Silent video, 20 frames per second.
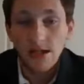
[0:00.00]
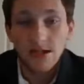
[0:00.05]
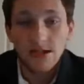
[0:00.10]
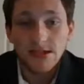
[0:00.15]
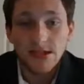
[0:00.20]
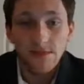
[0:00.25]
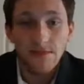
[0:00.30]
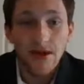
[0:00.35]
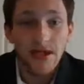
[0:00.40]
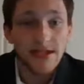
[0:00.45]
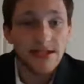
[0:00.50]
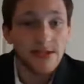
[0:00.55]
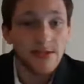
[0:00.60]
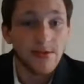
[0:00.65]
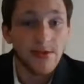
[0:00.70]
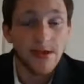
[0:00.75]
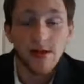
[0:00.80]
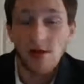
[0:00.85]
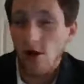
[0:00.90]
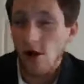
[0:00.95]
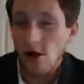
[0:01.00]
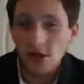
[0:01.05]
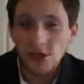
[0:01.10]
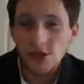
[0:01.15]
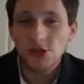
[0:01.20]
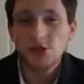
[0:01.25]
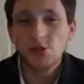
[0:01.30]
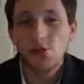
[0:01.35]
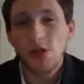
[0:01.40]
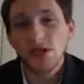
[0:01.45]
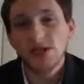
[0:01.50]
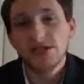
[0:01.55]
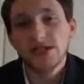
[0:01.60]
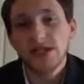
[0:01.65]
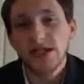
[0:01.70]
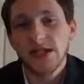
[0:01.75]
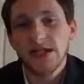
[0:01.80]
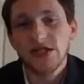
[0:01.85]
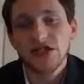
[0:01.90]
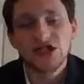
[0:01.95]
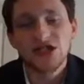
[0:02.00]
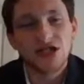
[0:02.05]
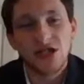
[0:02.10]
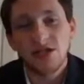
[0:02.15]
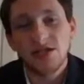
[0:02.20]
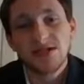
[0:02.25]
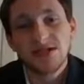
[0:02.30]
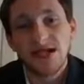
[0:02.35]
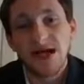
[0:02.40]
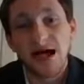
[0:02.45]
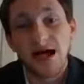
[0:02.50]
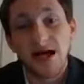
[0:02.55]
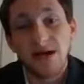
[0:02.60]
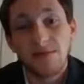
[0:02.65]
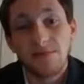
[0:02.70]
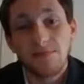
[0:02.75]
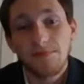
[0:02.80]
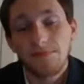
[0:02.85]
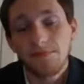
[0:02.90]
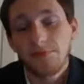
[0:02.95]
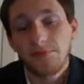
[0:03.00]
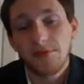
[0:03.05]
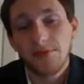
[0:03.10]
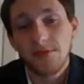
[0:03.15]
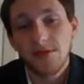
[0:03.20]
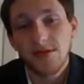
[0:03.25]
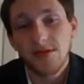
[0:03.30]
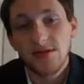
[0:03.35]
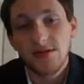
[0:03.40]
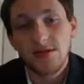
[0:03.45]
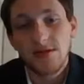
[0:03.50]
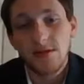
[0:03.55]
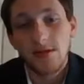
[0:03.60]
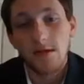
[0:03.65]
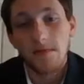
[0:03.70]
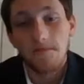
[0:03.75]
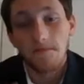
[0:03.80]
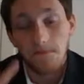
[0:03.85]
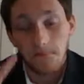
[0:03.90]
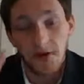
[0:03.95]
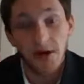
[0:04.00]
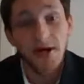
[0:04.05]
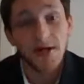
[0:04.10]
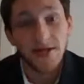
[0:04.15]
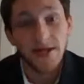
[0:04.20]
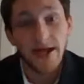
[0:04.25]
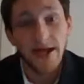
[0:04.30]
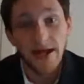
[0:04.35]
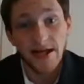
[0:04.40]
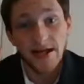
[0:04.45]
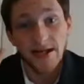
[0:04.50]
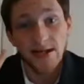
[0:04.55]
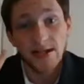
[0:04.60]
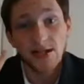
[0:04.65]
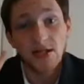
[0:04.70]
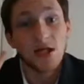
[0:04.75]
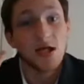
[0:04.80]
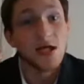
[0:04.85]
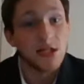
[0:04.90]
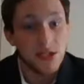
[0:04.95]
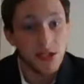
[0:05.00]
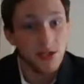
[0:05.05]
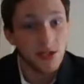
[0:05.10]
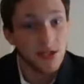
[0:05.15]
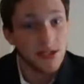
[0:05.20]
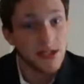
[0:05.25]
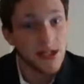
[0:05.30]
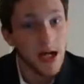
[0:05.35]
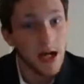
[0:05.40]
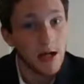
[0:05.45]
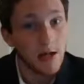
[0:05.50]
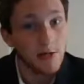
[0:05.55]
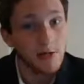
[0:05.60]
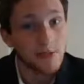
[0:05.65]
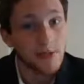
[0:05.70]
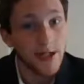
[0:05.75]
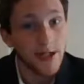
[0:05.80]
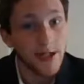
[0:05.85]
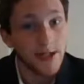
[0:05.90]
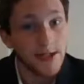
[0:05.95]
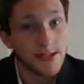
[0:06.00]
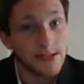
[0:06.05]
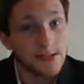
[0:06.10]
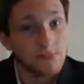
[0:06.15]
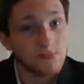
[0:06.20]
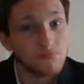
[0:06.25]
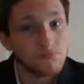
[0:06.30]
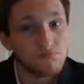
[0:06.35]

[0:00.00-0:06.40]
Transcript: So basically, Arnold Schwarzenegger shows up butt naked. So does Kyle Reese.